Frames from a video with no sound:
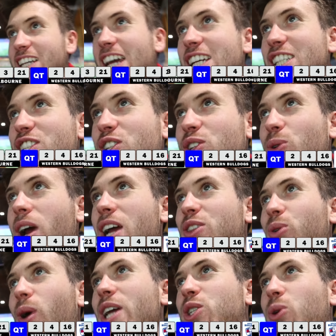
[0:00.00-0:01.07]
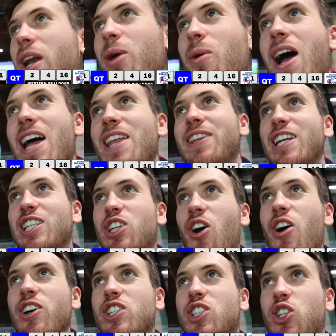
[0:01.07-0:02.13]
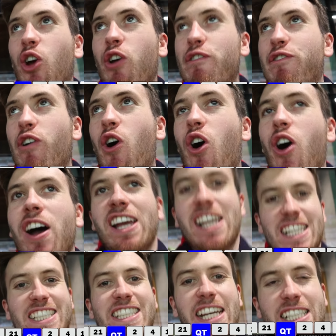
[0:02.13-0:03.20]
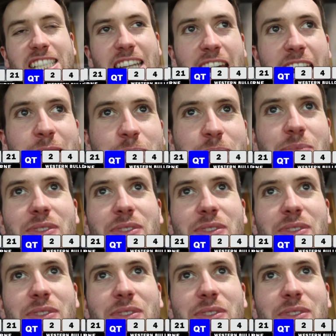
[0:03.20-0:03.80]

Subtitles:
D's 3-3-21. The Dogs 2-4-16.